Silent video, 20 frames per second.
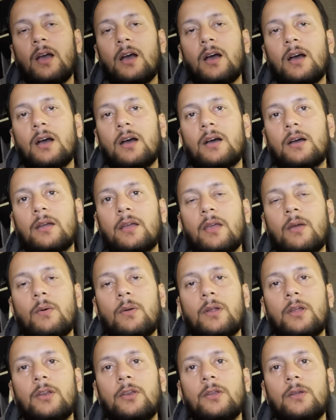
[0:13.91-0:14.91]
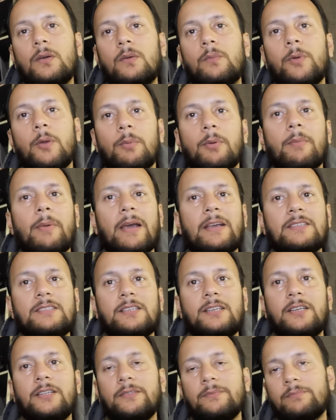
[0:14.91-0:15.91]
Uh, according to People
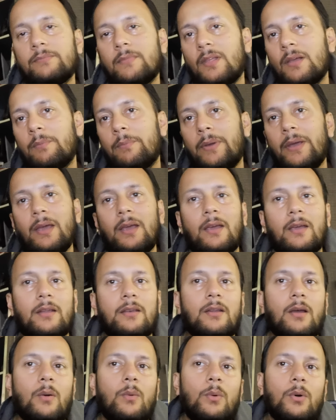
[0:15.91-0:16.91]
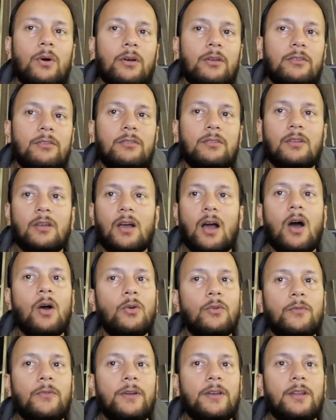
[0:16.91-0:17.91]
magazine, Pitt was uh,
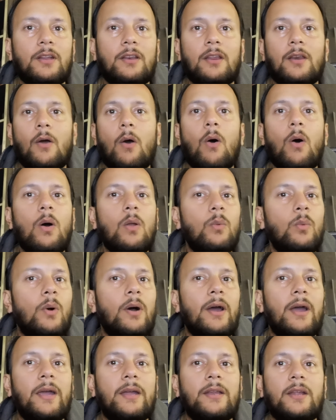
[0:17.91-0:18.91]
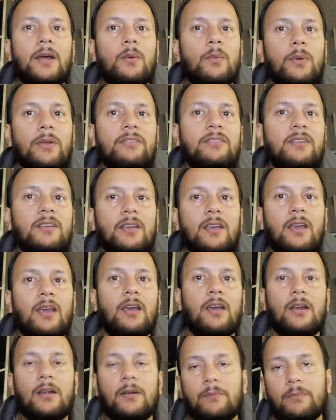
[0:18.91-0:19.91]
outfitted in all white racing
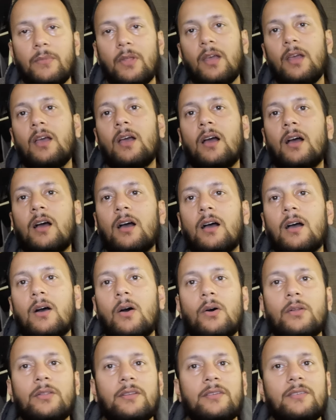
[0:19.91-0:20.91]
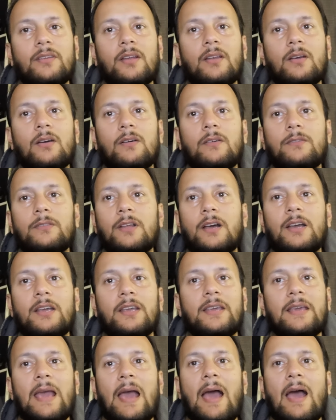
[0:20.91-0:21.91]
gear uh, on the set of the
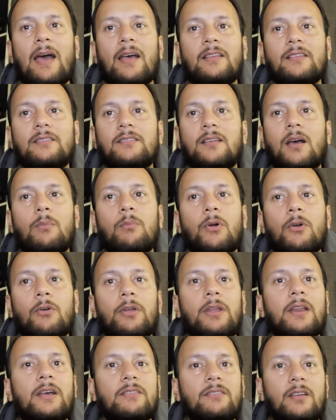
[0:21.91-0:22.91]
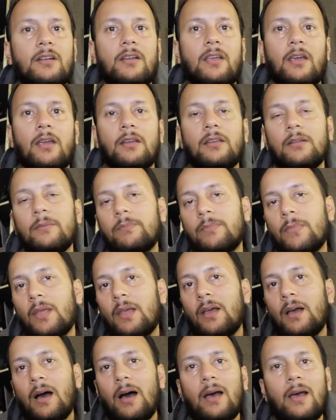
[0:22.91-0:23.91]
Yas Marina circuit
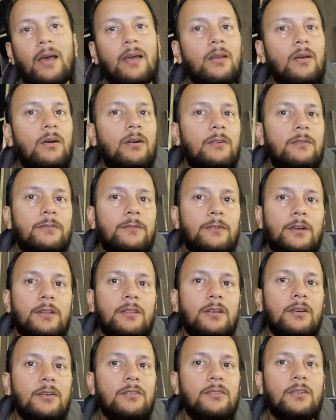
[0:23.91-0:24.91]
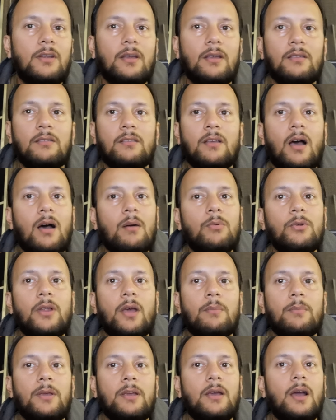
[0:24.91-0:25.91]
ahead of Thursday's Abu
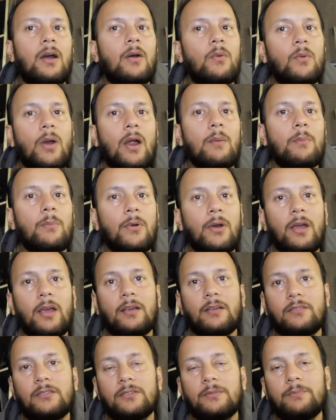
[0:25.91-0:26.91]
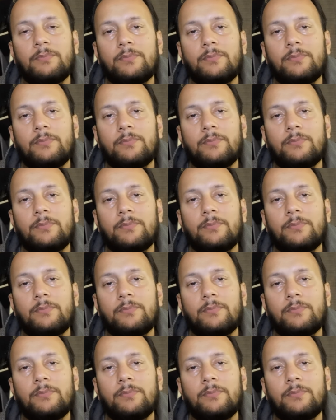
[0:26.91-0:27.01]
Dhabi Grand Prix.